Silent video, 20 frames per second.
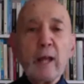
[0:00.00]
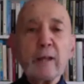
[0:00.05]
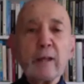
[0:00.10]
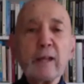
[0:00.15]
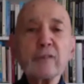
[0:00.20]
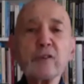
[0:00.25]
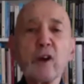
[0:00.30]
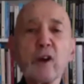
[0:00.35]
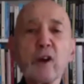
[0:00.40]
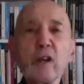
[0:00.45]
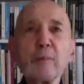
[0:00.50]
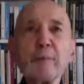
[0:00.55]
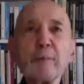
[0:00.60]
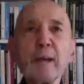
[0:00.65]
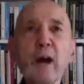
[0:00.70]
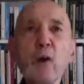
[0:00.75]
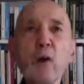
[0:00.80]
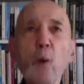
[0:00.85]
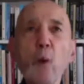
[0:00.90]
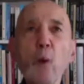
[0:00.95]
there's got to
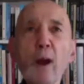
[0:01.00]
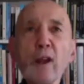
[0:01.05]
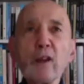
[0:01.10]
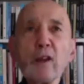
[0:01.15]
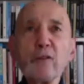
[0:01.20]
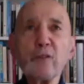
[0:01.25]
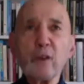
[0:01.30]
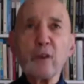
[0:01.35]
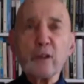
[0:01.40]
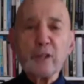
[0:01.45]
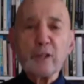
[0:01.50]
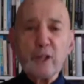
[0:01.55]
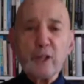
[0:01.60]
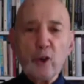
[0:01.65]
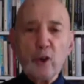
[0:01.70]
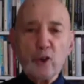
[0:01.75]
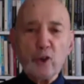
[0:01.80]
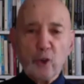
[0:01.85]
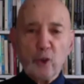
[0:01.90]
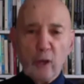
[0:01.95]
be a wonderful,
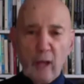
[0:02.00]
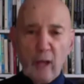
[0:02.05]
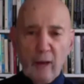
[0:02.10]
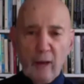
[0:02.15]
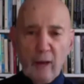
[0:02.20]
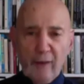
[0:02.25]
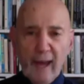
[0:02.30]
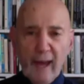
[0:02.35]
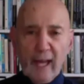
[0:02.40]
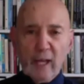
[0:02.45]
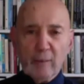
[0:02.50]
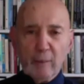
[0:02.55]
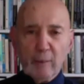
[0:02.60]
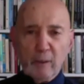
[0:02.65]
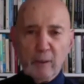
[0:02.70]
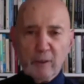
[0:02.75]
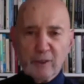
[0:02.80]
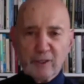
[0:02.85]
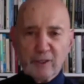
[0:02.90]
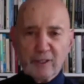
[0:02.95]
neutral,
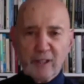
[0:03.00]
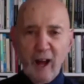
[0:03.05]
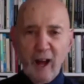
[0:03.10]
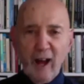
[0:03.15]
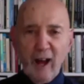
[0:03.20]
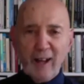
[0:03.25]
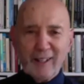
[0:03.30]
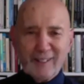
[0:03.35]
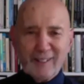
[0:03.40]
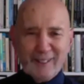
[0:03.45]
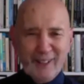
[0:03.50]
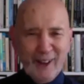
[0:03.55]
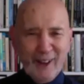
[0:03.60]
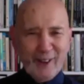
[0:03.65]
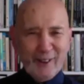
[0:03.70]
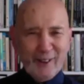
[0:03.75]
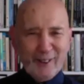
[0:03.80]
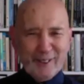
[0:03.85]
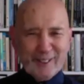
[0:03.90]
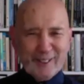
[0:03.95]
available
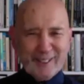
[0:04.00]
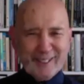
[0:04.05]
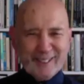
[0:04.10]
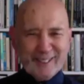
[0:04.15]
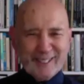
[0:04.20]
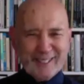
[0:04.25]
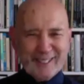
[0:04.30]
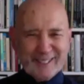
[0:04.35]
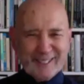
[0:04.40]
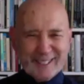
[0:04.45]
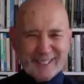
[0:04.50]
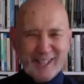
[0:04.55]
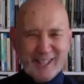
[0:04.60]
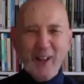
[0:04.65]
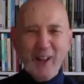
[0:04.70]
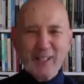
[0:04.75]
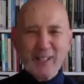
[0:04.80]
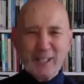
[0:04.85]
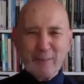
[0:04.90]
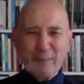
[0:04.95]
starting
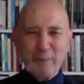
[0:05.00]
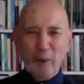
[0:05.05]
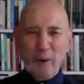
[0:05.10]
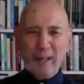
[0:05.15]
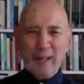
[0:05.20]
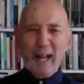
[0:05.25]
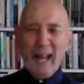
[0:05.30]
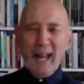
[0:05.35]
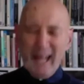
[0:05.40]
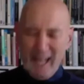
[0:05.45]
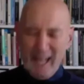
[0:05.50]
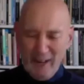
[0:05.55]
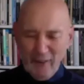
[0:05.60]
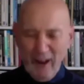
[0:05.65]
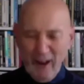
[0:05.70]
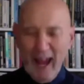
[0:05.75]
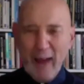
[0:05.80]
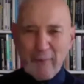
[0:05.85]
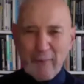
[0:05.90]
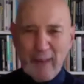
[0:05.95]
point. Here
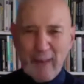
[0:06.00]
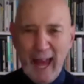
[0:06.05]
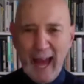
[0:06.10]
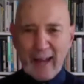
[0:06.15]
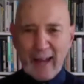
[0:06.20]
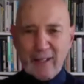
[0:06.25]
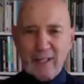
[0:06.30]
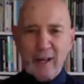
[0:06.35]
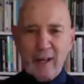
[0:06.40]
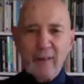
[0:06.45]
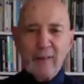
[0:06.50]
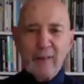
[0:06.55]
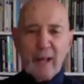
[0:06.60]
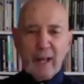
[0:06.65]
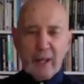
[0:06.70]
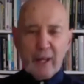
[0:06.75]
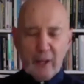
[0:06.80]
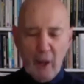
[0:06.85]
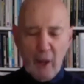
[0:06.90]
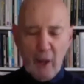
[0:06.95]
I am, the actor,
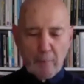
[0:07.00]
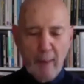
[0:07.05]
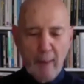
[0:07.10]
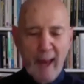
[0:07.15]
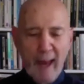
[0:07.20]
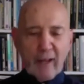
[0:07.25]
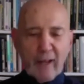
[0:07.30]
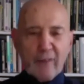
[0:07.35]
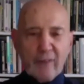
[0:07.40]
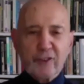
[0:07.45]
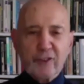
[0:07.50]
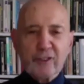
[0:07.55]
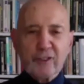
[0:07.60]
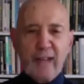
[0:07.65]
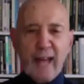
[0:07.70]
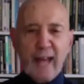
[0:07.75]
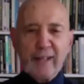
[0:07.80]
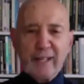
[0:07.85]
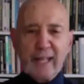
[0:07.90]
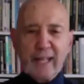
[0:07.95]
balanced,
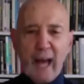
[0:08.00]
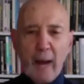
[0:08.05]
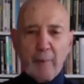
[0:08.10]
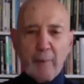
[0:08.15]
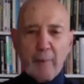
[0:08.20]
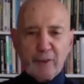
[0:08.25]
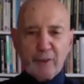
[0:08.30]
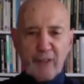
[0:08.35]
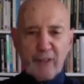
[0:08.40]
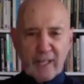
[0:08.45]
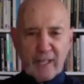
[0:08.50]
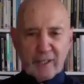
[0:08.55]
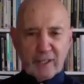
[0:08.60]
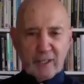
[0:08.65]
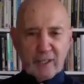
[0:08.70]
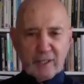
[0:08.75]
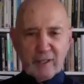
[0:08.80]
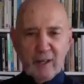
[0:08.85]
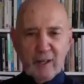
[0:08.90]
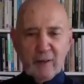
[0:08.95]
standing up,
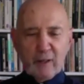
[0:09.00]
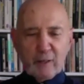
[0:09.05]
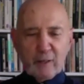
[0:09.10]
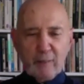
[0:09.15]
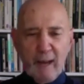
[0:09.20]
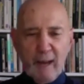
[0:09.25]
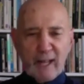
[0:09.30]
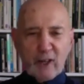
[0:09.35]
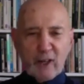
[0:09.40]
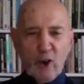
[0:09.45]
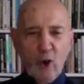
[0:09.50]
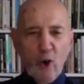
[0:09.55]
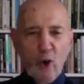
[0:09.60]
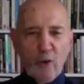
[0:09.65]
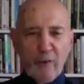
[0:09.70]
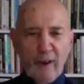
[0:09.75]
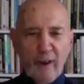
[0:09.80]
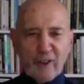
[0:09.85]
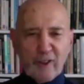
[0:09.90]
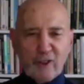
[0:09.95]
centered, my
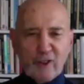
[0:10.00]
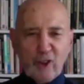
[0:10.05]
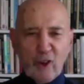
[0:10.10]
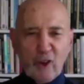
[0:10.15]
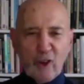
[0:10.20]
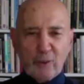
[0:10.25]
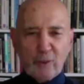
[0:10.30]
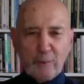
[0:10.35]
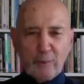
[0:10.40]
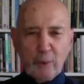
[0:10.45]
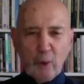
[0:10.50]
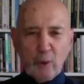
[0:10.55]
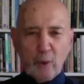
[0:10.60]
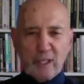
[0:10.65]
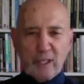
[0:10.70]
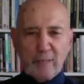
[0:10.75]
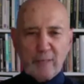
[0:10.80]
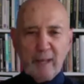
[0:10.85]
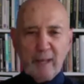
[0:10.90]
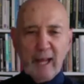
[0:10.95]
core very strong,
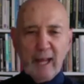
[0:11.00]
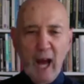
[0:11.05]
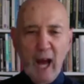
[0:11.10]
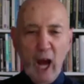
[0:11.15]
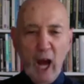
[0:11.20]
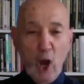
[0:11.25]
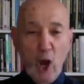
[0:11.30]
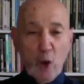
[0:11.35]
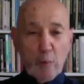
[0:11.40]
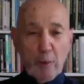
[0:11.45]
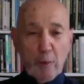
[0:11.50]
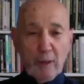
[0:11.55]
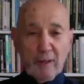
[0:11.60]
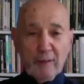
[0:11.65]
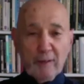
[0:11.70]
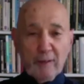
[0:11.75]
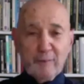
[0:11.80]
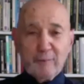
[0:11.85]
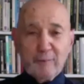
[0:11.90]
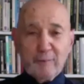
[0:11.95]
supporting me,
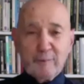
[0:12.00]
open,